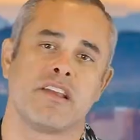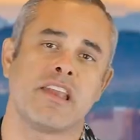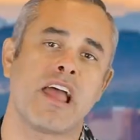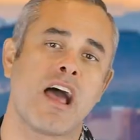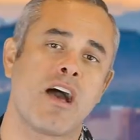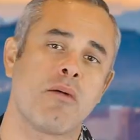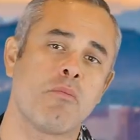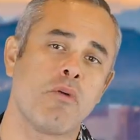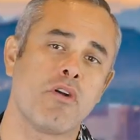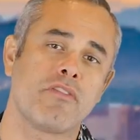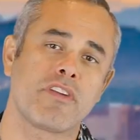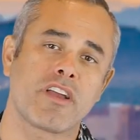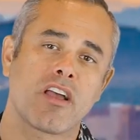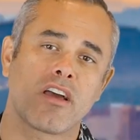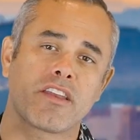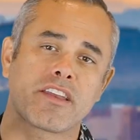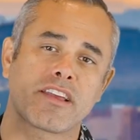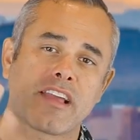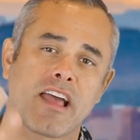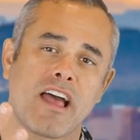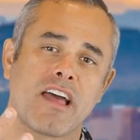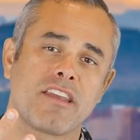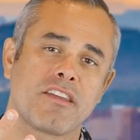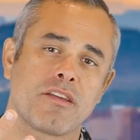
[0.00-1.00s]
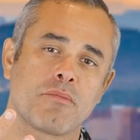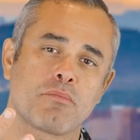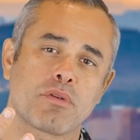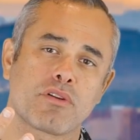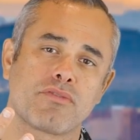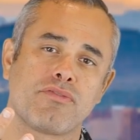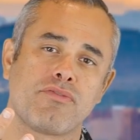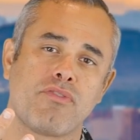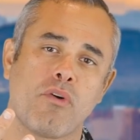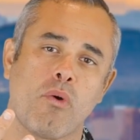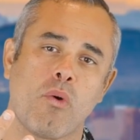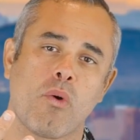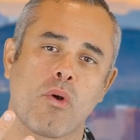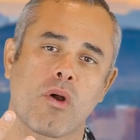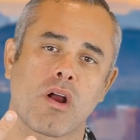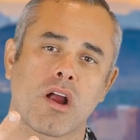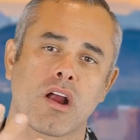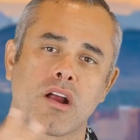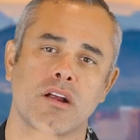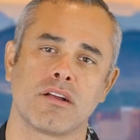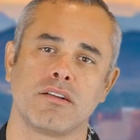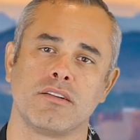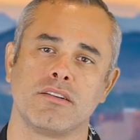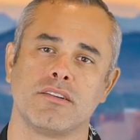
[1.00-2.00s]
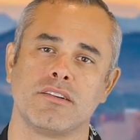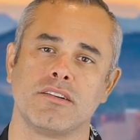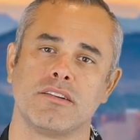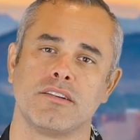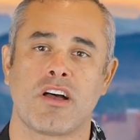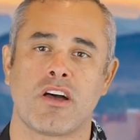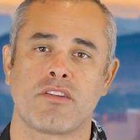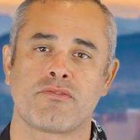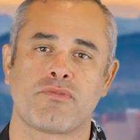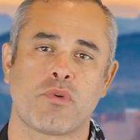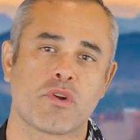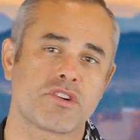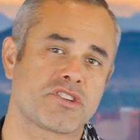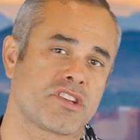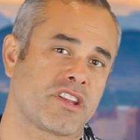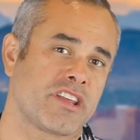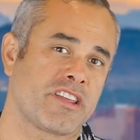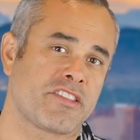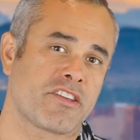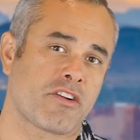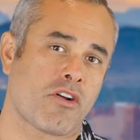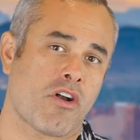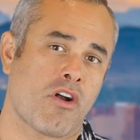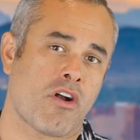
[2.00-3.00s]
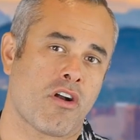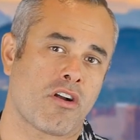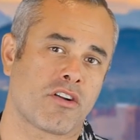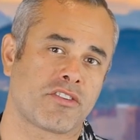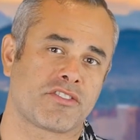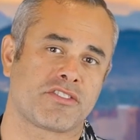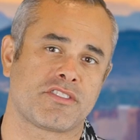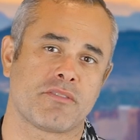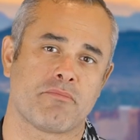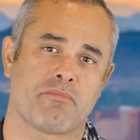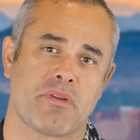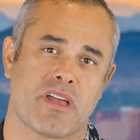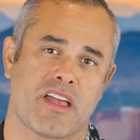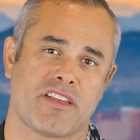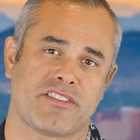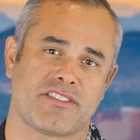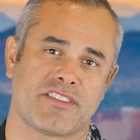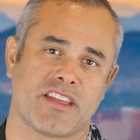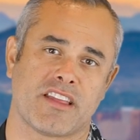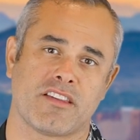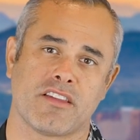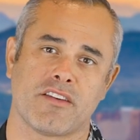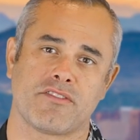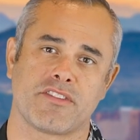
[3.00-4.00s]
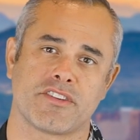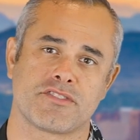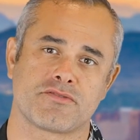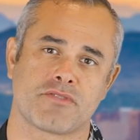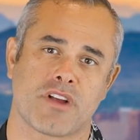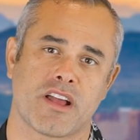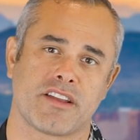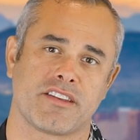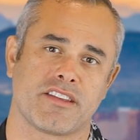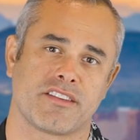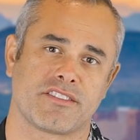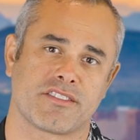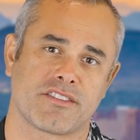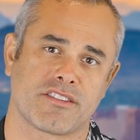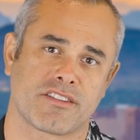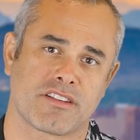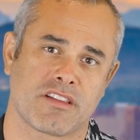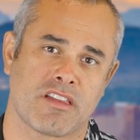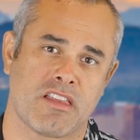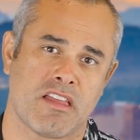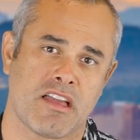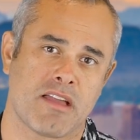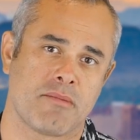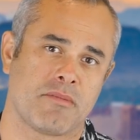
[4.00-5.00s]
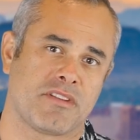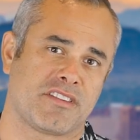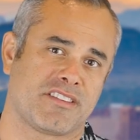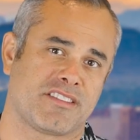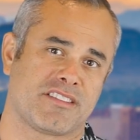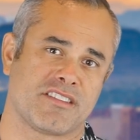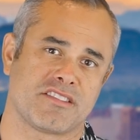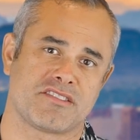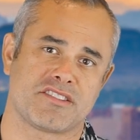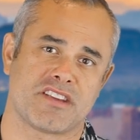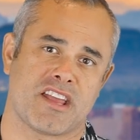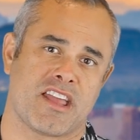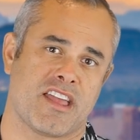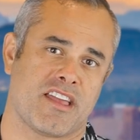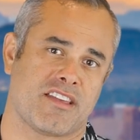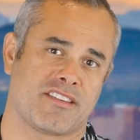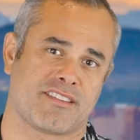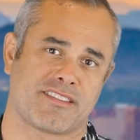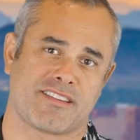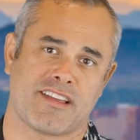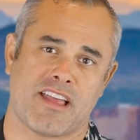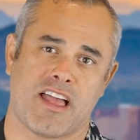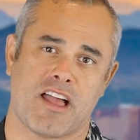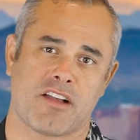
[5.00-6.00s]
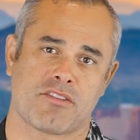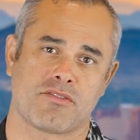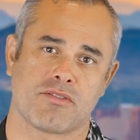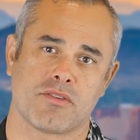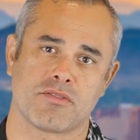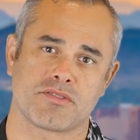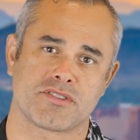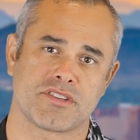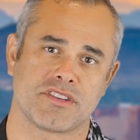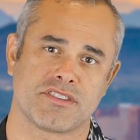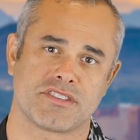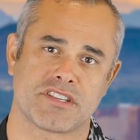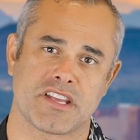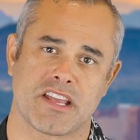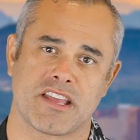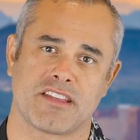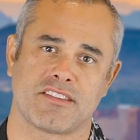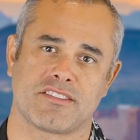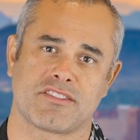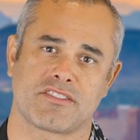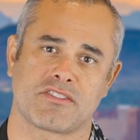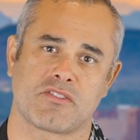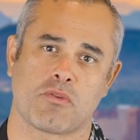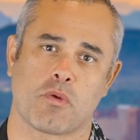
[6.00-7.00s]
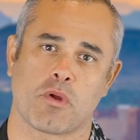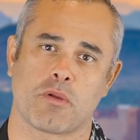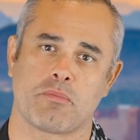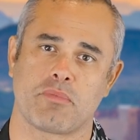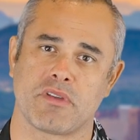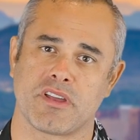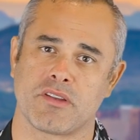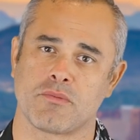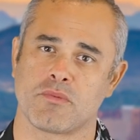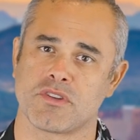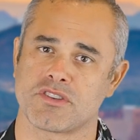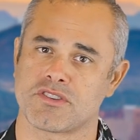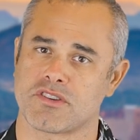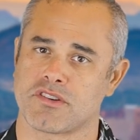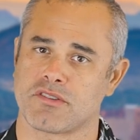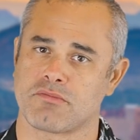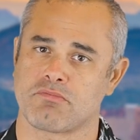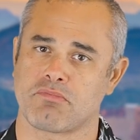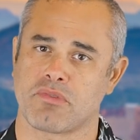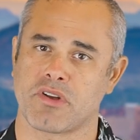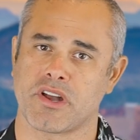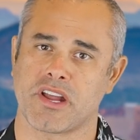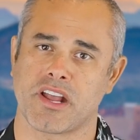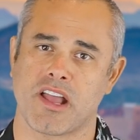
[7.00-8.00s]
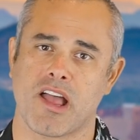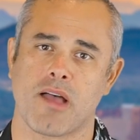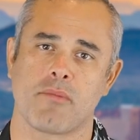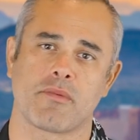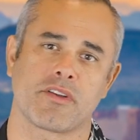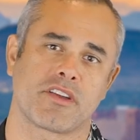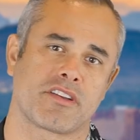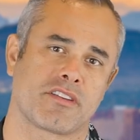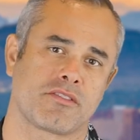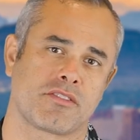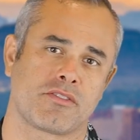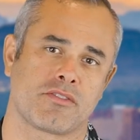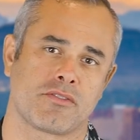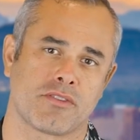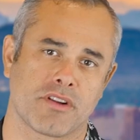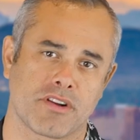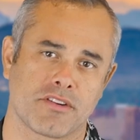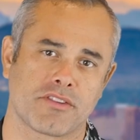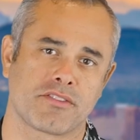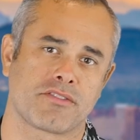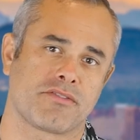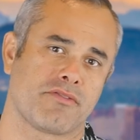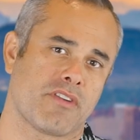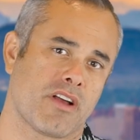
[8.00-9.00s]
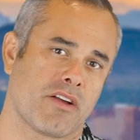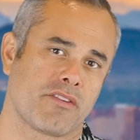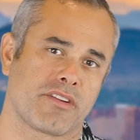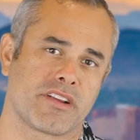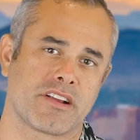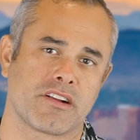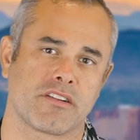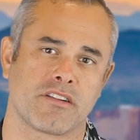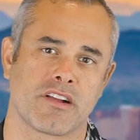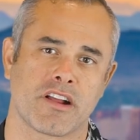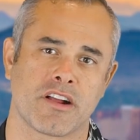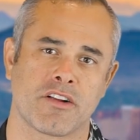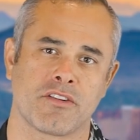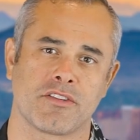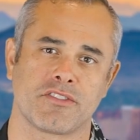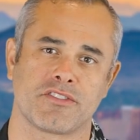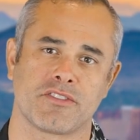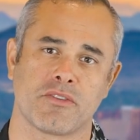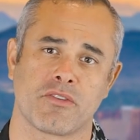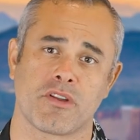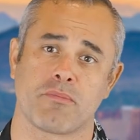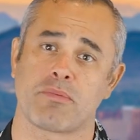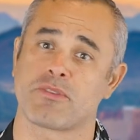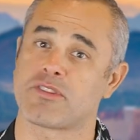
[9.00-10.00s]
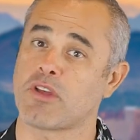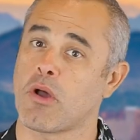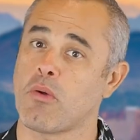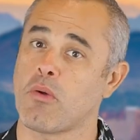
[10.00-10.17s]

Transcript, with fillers: Now moving on to con number four. Unfortunately, there are some pests that love the dry desert climate, such as cockroaches and scorpion, which are pretty common critters found here in Arizona. But